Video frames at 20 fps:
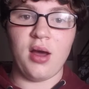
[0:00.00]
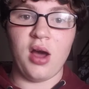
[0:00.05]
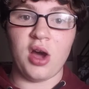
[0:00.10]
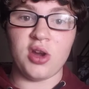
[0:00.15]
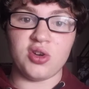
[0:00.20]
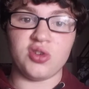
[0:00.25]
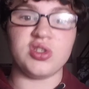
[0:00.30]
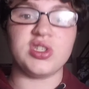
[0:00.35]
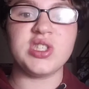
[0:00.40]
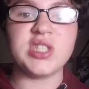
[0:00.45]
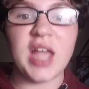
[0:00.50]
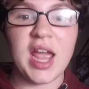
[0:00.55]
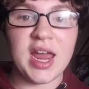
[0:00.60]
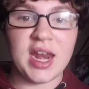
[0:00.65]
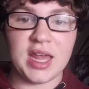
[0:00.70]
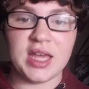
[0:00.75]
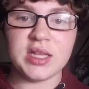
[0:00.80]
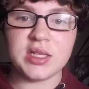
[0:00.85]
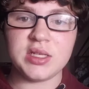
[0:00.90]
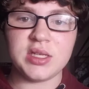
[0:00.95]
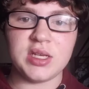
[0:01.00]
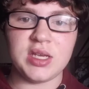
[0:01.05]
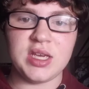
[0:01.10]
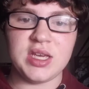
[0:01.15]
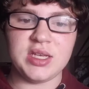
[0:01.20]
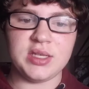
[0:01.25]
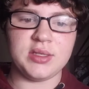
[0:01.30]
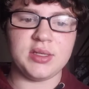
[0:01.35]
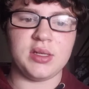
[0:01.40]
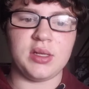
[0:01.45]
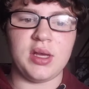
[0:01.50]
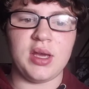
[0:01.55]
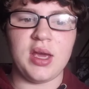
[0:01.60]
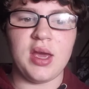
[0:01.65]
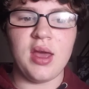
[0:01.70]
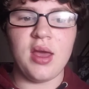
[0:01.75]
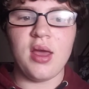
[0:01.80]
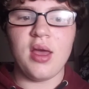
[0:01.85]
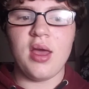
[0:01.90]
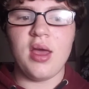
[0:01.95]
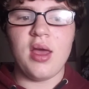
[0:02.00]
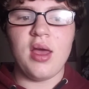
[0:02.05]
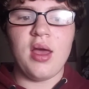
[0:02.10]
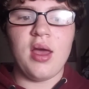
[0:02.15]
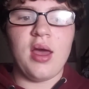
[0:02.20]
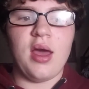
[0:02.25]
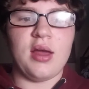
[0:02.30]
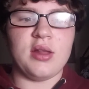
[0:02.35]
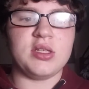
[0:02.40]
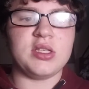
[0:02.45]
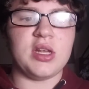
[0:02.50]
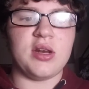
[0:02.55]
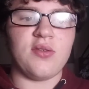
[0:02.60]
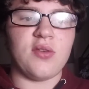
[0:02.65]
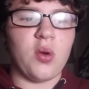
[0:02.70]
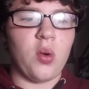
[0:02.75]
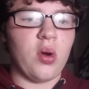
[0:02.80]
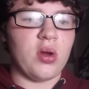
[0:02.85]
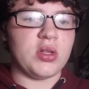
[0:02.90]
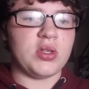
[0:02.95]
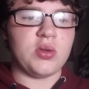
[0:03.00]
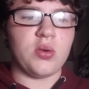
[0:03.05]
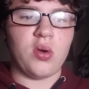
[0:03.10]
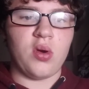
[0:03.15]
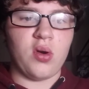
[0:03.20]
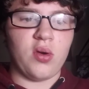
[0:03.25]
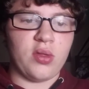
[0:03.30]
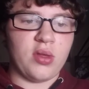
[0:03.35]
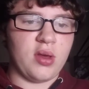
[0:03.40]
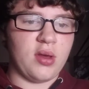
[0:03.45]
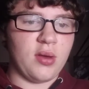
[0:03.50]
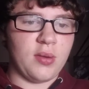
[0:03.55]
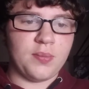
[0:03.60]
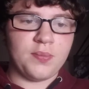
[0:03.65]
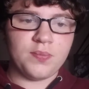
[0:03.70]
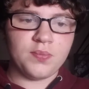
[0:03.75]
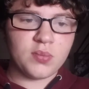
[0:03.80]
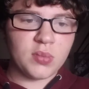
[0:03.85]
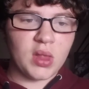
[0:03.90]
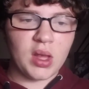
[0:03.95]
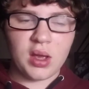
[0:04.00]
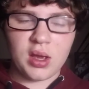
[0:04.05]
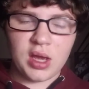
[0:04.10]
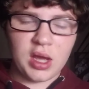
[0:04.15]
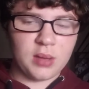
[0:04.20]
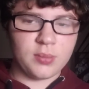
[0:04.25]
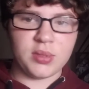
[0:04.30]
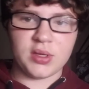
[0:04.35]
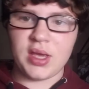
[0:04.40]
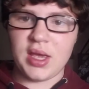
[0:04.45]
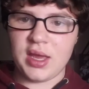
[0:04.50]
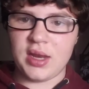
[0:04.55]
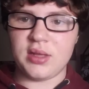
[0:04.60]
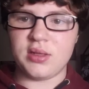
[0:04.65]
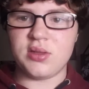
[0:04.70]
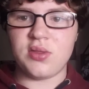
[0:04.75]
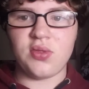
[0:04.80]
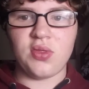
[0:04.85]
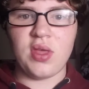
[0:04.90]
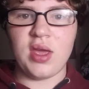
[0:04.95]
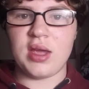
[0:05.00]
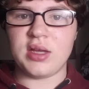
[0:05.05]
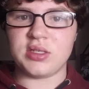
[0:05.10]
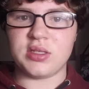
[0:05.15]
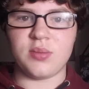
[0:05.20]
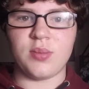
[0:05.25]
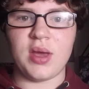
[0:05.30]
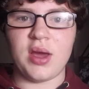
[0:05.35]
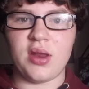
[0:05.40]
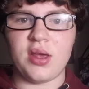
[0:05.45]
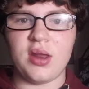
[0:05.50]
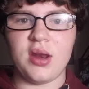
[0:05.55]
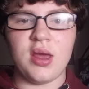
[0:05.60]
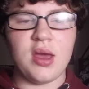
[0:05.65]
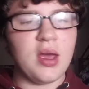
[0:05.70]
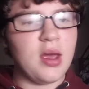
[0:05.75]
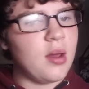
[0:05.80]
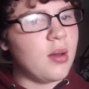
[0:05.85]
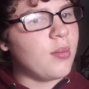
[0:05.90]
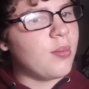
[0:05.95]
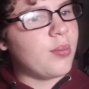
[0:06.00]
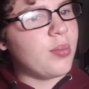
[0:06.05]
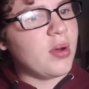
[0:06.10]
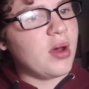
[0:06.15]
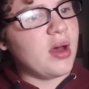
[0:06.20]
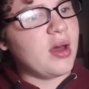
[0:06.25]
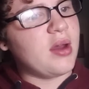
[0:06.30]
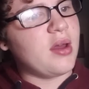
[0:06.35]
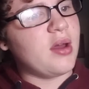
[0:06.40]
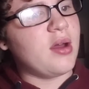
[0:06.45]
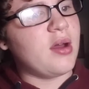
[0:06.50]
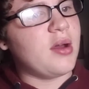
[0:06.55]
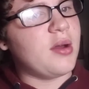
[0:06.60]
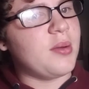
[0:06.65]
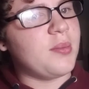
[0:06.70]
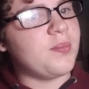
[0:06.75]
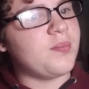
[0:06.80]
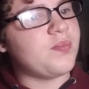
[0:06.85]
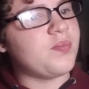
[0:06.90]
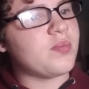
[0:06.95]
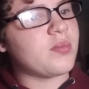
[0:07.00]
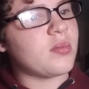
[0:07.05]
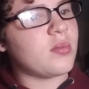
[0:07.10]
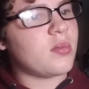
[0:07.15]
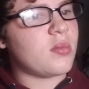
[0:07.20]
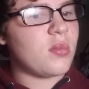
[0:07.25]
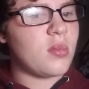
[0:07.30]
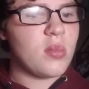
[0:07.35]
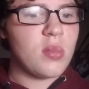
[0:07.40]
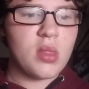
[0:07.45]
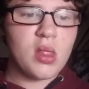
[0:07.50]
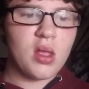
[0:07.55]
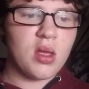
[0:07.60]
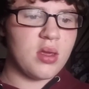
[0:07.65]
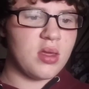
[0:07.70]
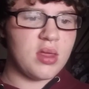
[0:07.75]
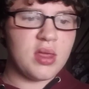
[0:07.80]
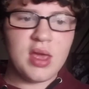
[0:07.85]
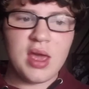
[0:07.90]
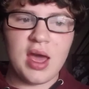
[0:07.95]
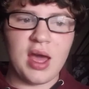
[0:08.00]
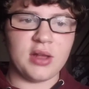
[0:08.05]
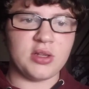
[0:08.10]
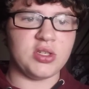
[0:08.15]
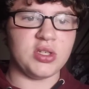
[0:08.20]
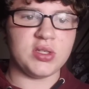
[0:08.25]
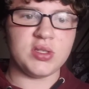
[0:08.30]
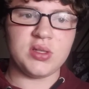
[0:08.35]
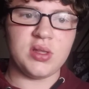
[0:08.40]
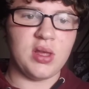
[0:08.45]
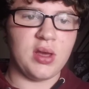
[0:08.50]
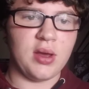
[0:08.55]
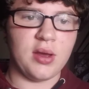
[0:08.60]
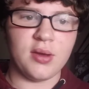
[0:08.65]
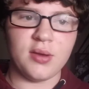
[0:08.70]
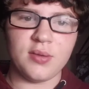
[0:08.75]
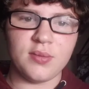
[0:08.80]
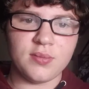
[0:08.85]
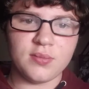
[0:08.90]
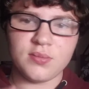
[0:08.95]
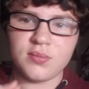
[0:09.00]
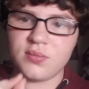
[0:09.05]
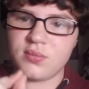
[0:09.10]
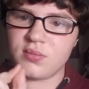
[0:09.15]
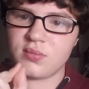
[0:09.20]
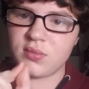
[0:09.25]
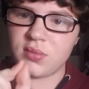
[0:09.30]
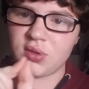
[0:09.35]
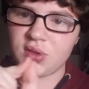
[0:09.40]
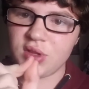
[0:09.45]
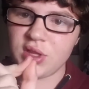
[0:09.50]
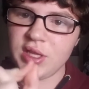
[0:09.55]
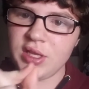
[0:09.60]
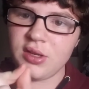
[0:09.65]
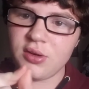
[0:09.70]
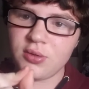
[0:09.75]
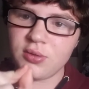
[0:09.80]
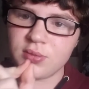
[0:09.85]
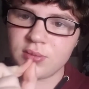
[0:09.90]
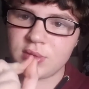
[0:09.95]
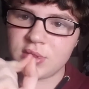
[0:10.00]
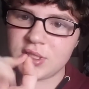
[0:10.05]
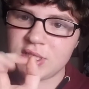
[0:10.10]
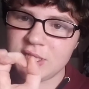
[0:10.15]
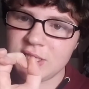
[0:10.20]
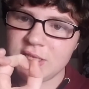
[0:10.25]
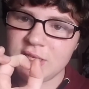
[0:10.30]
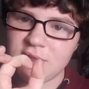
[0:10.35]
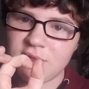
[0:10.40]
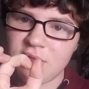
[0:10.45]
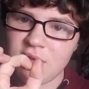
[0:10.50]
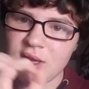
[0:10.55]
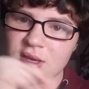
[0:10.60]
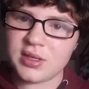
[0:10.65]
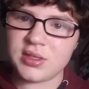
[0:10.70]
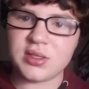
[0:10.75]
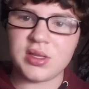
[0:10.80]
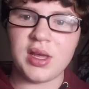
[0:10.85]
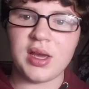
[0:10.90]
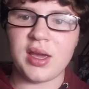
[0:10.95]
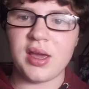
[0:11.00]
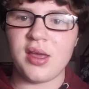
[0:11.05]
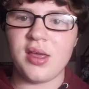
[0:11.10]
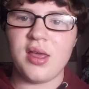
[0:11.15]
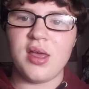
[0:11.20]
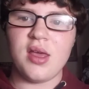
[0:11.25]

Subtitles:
understand it easily, instead of going to all the complicated things about it. But, yeah, just the little teeny things, like